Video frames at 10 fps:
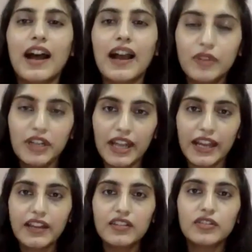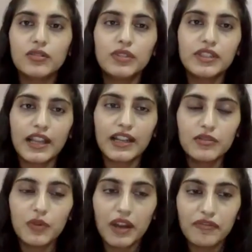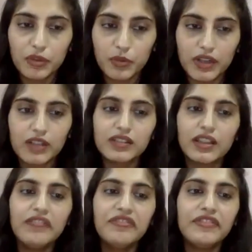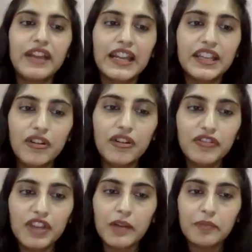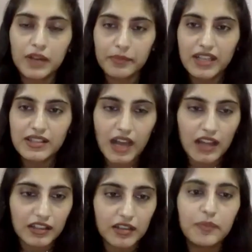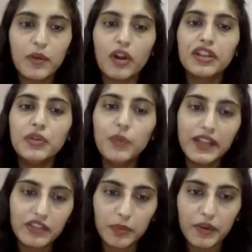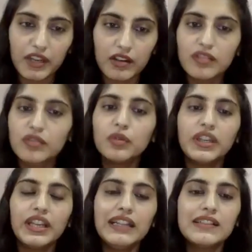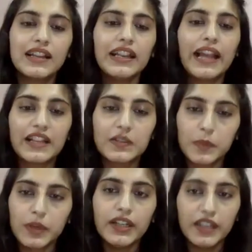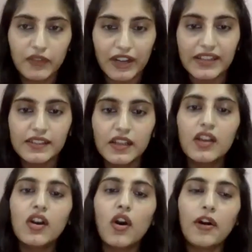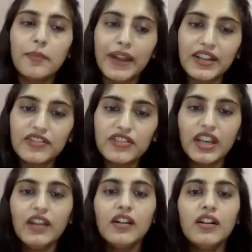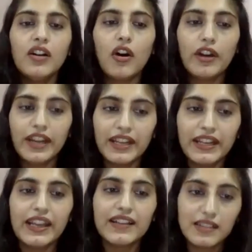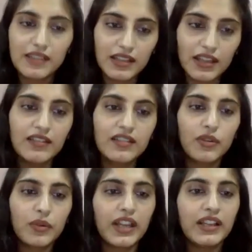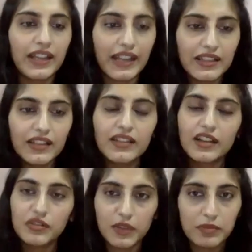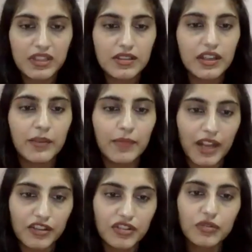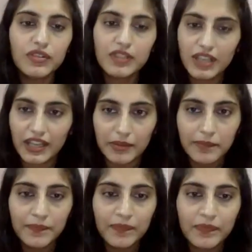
I would like to tell to our viewers if any of the upcoming startup or new entrepreneurs who needs any expert advice or mentoring or any assistance, you can get in touch with Mr. Himanshu's team.